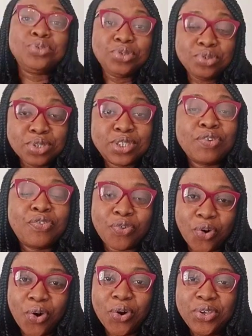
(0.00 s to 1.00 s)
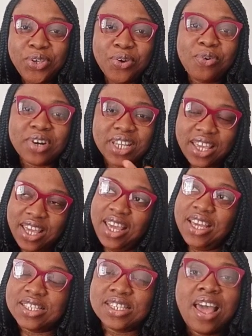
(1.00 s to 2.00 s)
would use for your
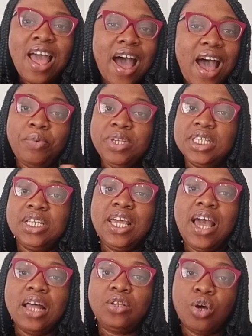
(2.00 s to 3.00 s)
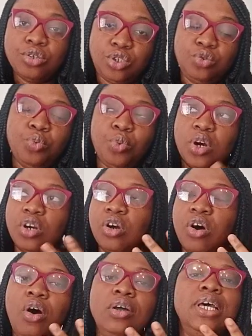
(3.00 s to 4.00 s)
cakes. So I recently had to
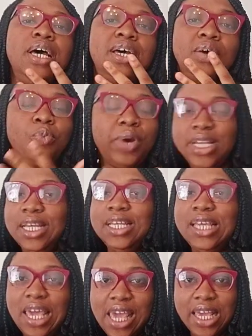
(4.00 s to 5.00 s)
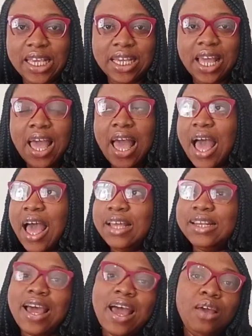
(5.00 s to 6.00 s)
work on a wedding cake,
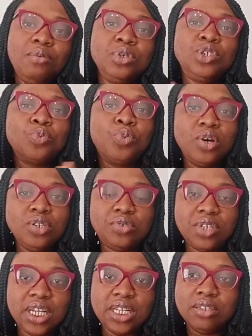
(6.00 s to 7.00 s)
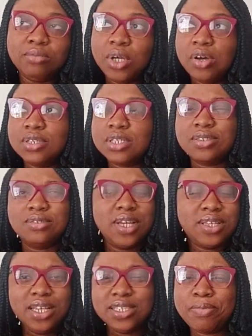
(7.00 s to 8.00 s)
and I was wondering because
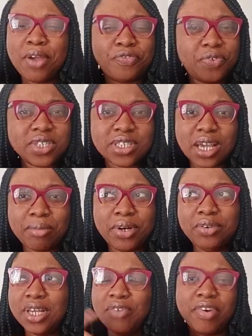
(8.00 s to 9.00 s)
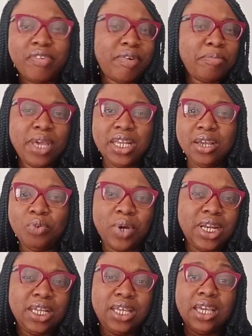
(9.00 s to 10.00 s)
I think it's my first time. I don't think I've ever made a
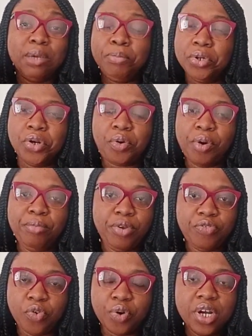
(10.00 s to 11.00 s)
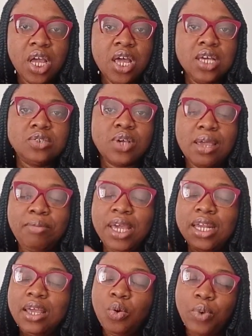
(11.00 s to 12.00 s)
wedding cake in buttercream before. So I
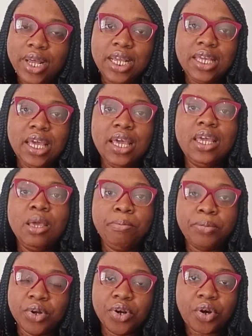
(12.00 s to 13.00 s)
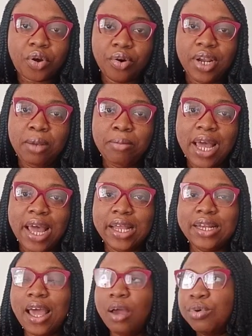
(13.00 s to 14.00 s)
made a wedding cake in buttercream,
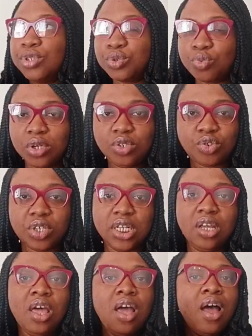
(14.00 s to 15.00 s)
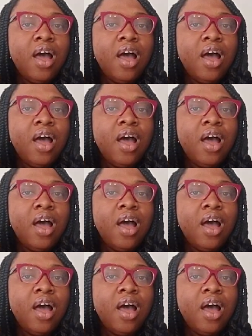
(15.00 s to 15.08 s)
and I was wondering